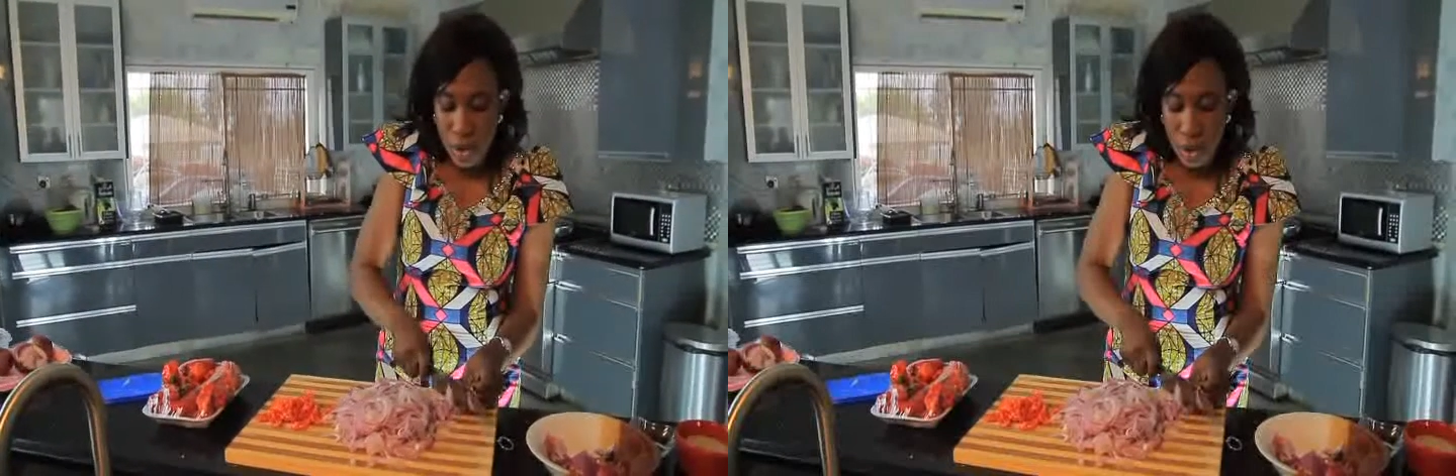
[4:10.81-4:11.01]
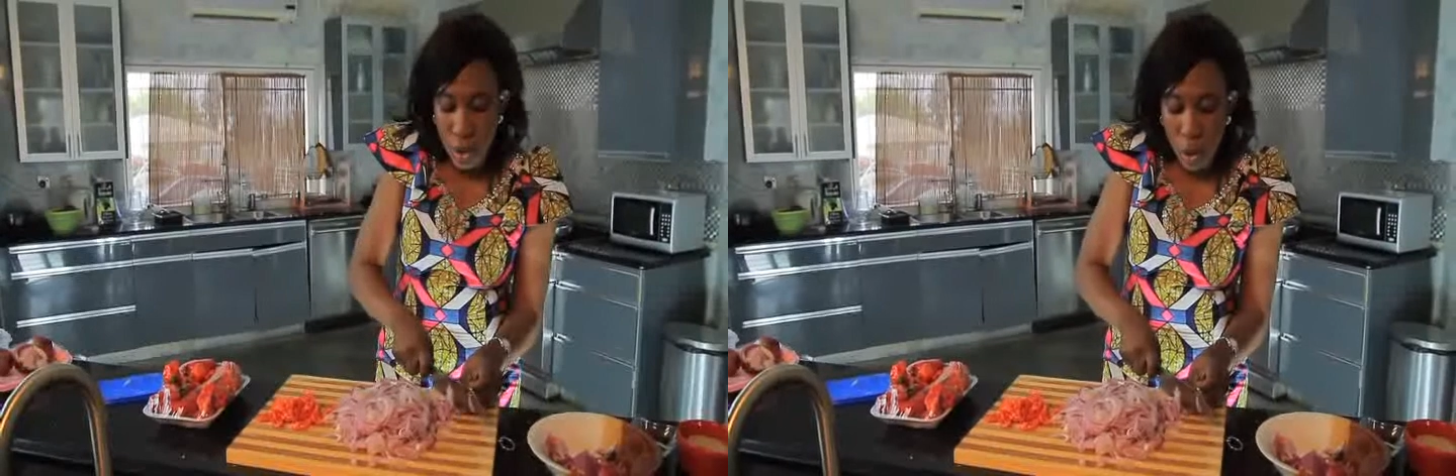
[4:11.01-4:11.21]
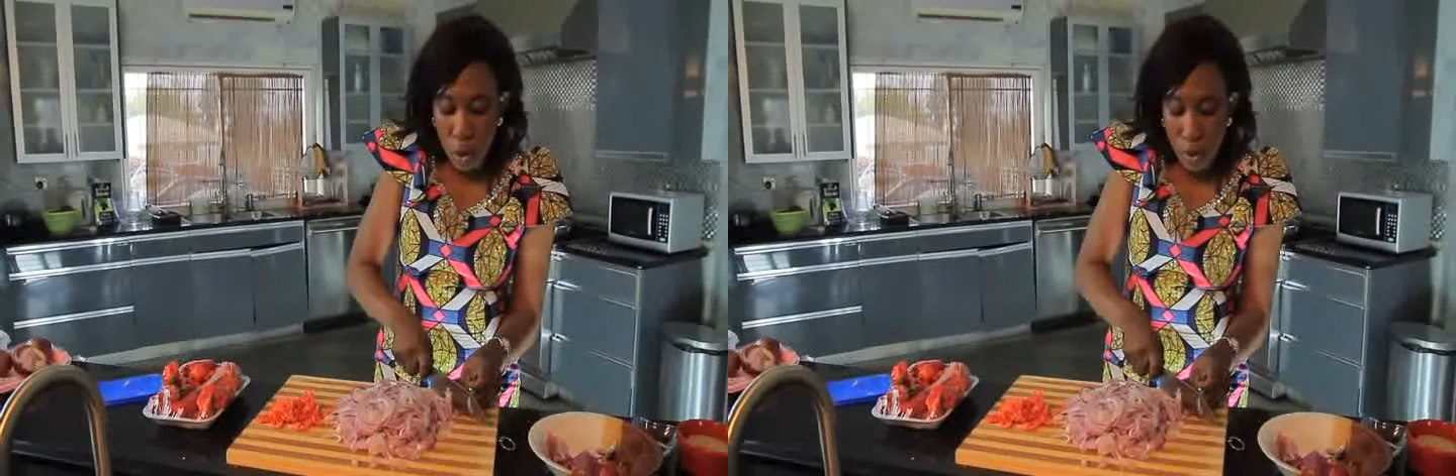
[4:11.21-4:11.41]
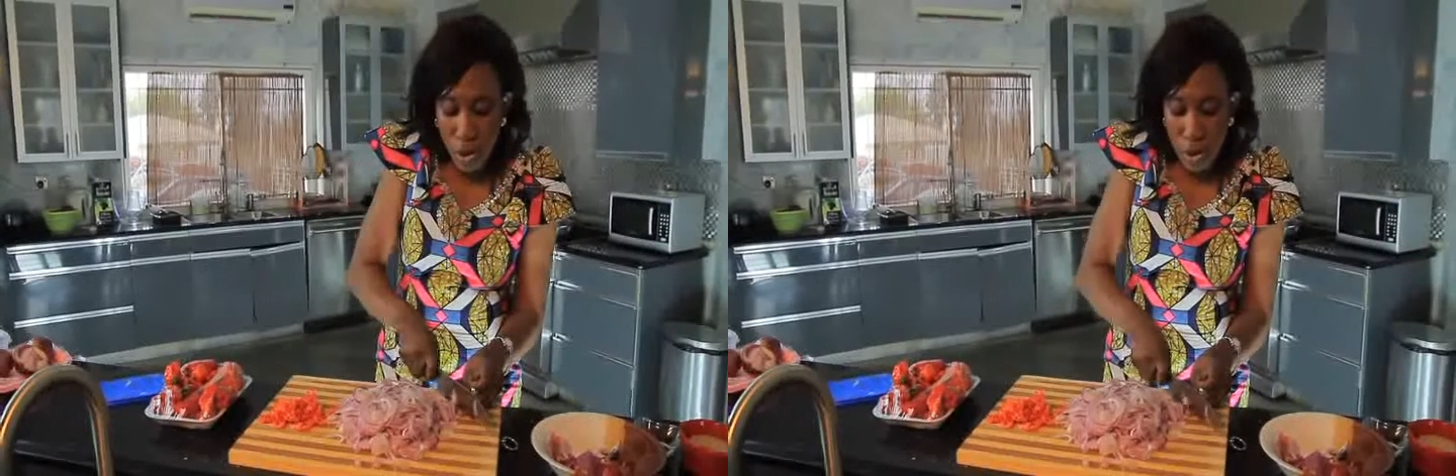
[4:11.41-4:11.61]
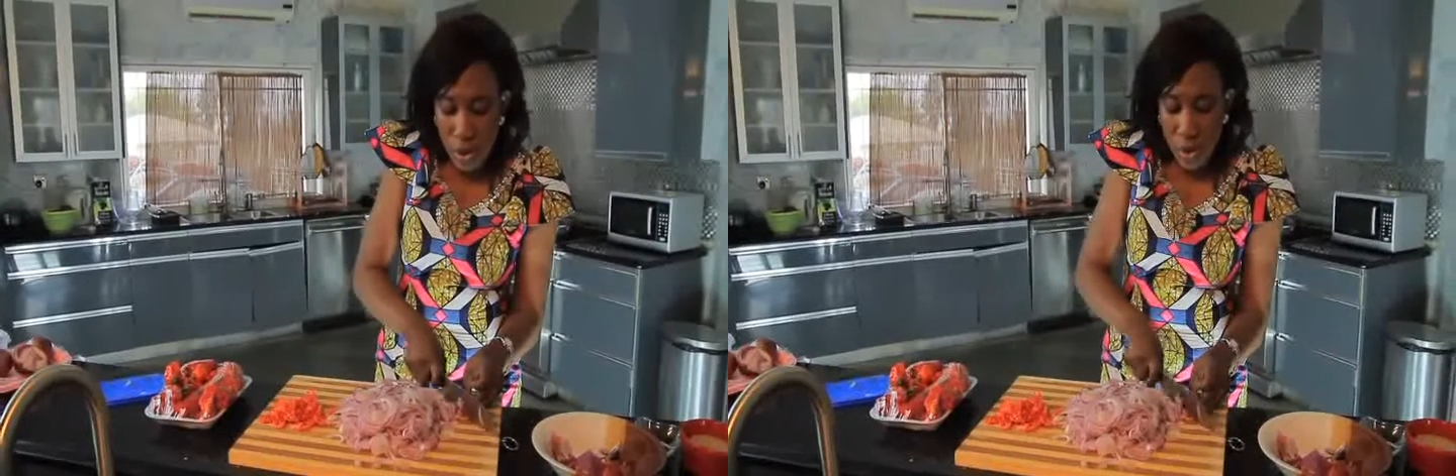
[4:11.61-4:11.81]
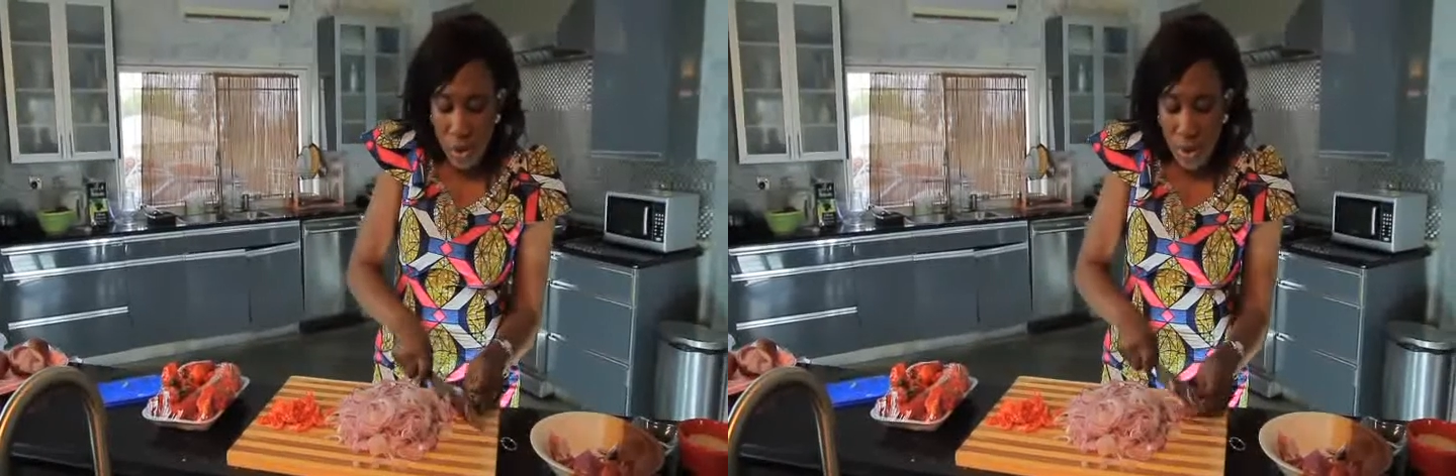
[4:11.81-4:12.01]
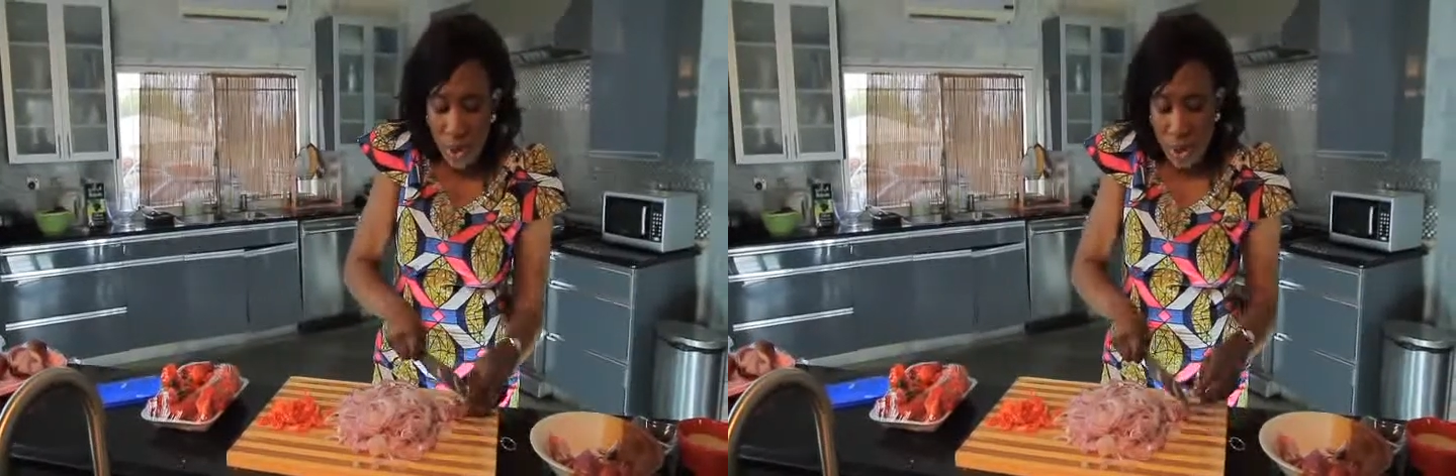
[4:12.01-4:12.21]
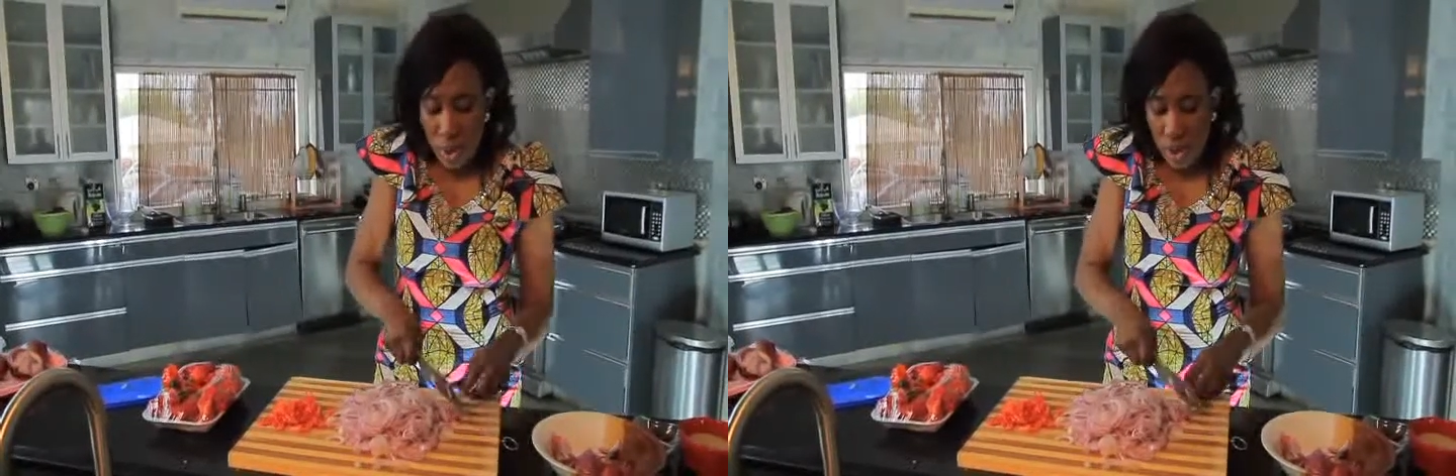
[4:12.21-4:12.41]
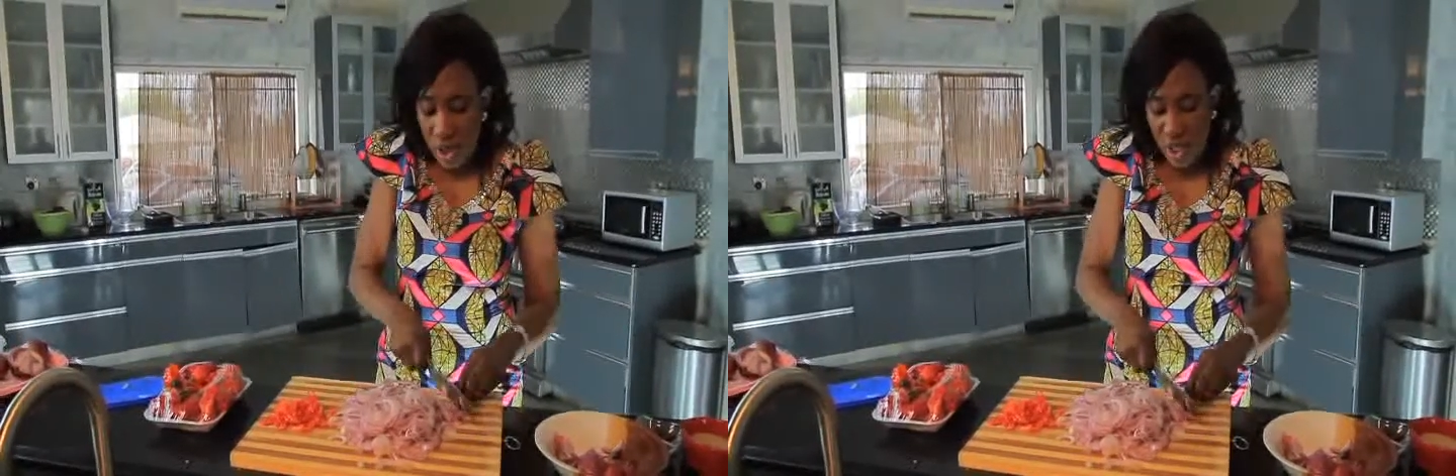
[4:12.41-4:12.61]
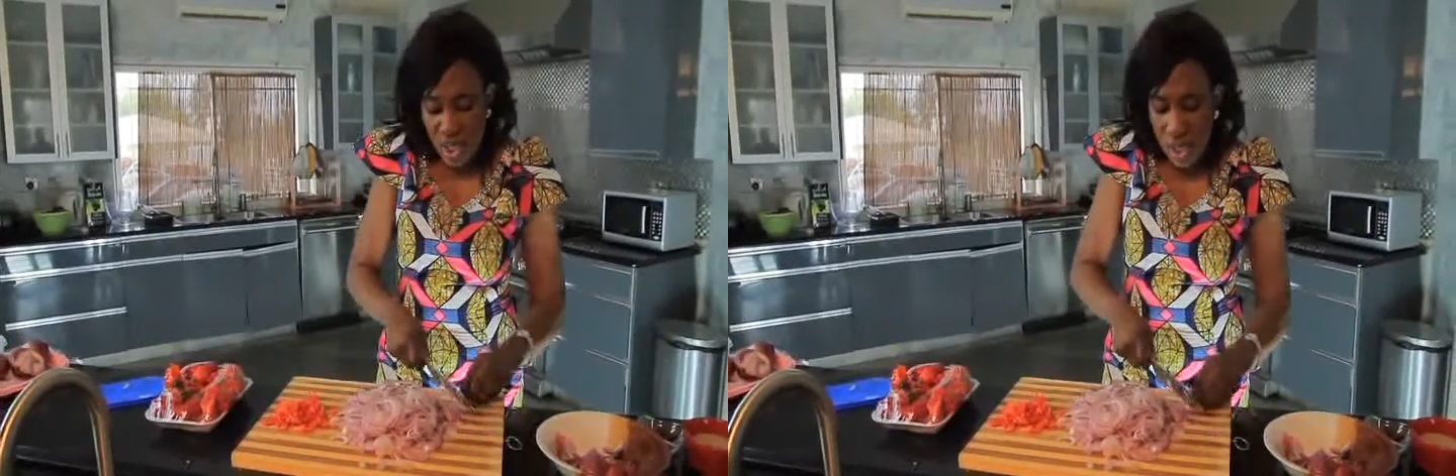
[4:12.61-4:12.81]
So I won't be using tomatoes in
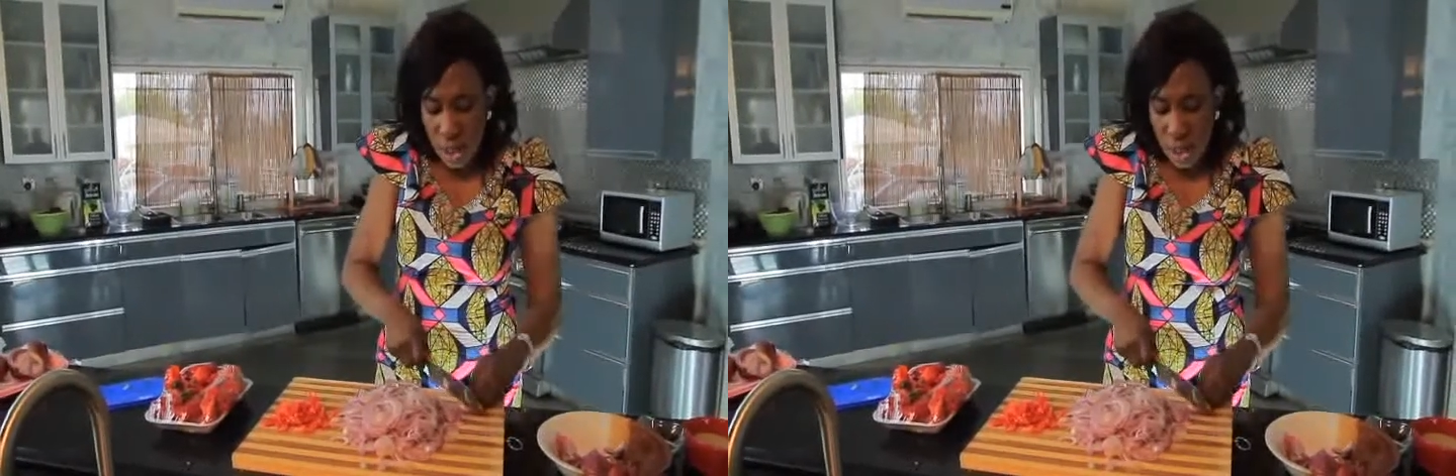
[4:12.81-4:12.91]
this dish